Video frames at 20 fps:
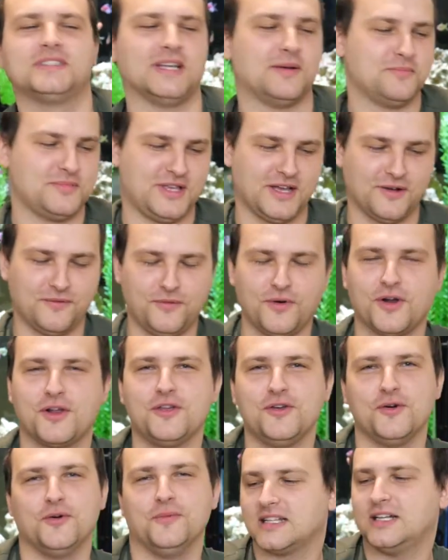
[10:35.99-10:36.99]
something for
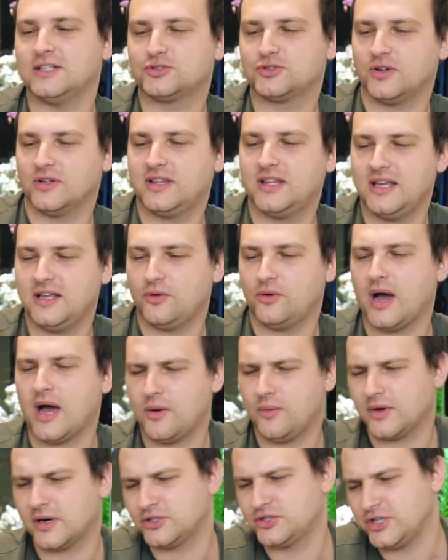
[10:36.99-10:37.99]
you. Let's continue
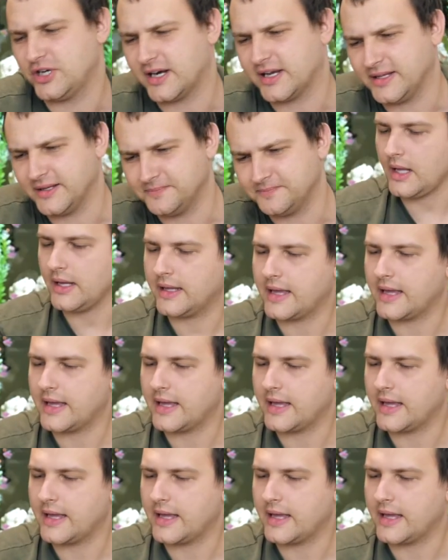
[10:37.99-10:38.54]
our journey.